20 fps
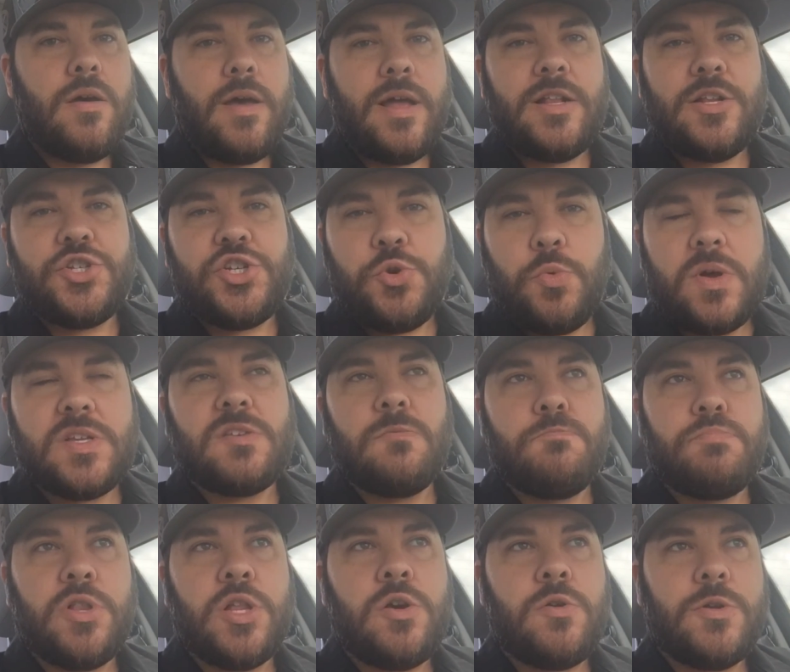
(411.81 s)
and she
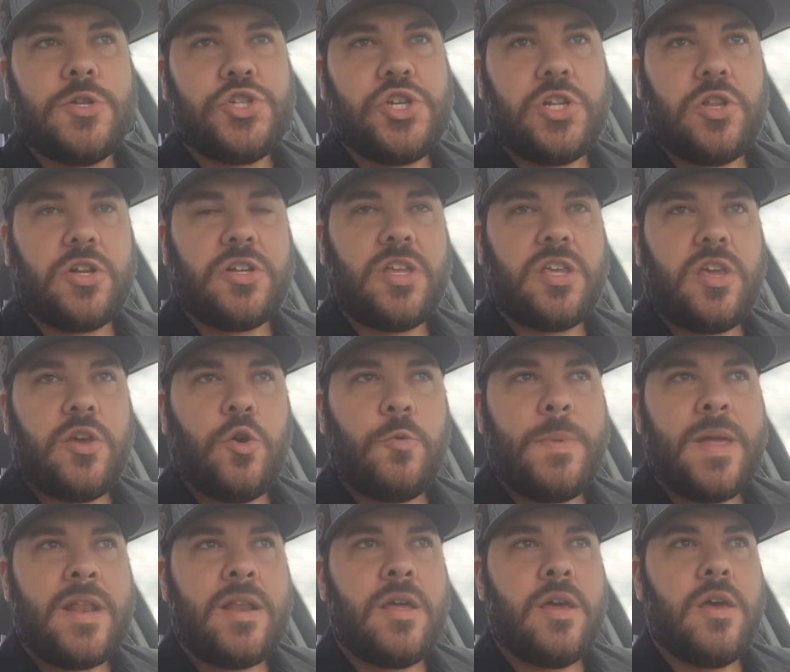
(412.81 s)
wasn't blue and she looked
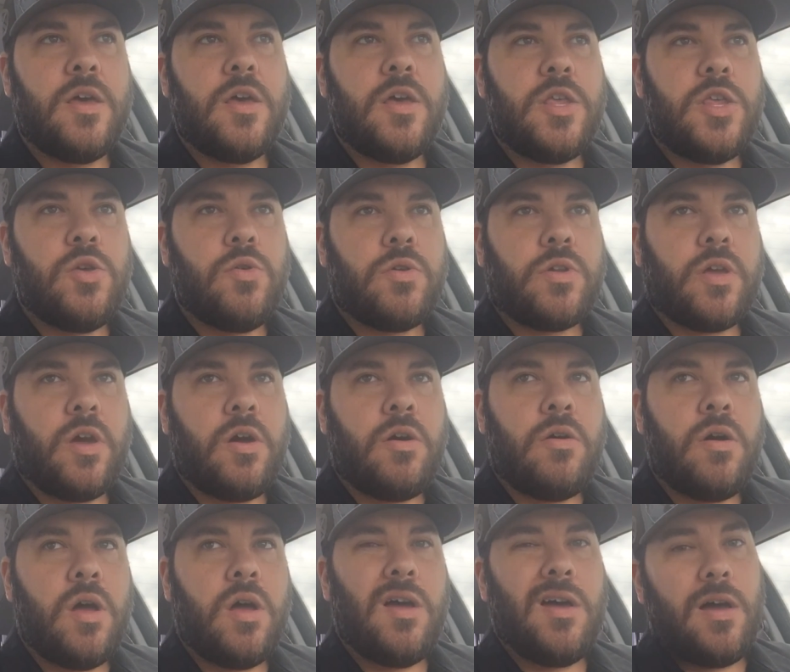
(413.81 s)
human, you would
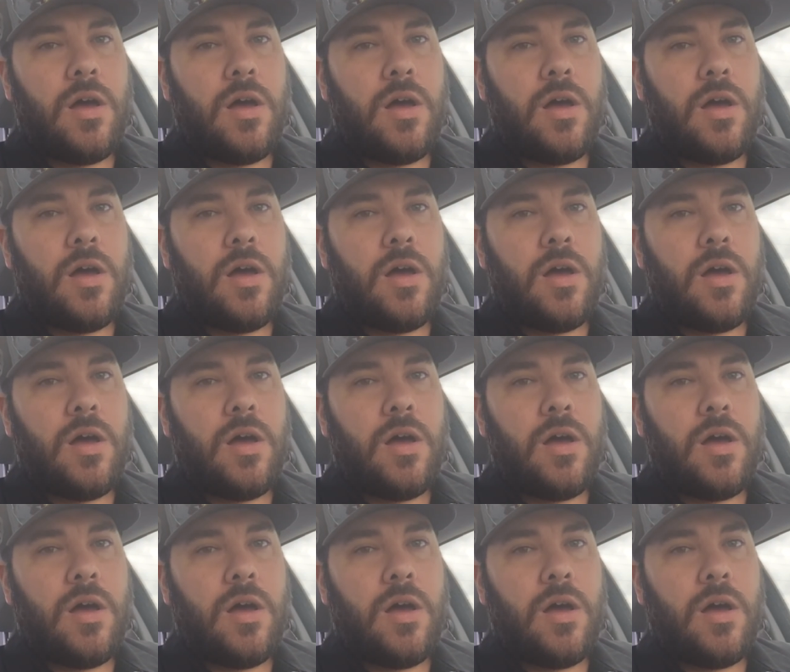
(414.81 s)
go,